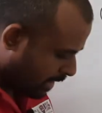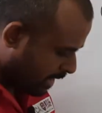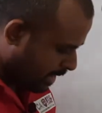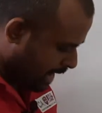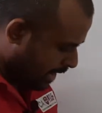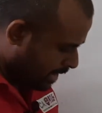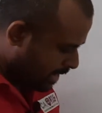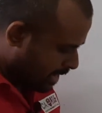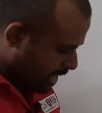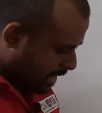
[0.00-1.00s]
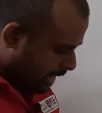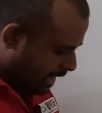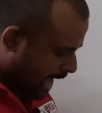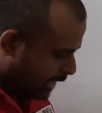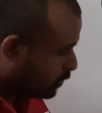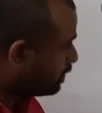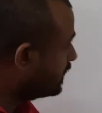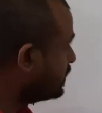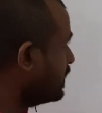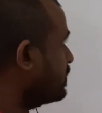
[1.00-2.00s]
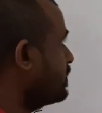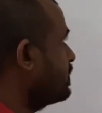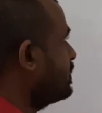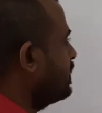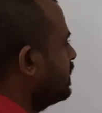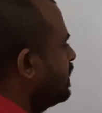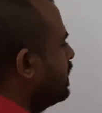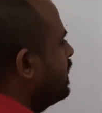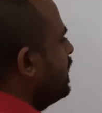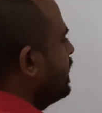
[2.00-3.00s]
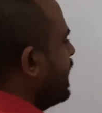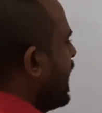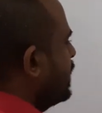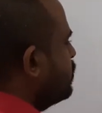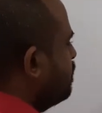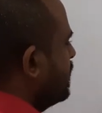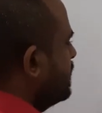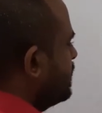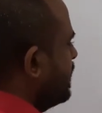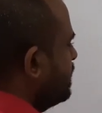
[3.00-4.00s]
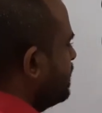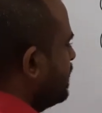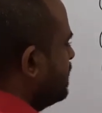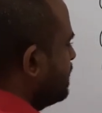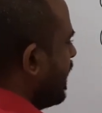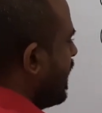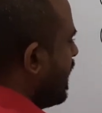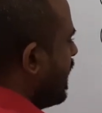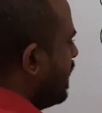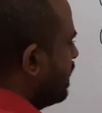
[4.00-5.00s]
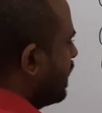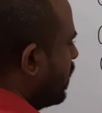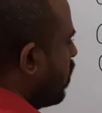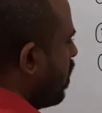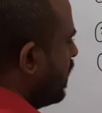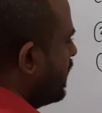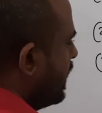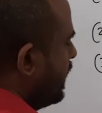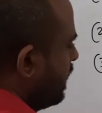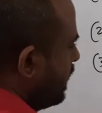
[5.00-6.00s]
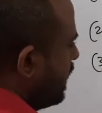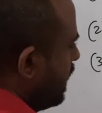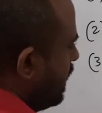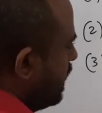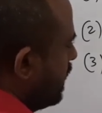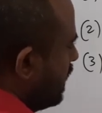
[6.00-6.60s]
right? Cash purchases. Cash purchases are recorded in the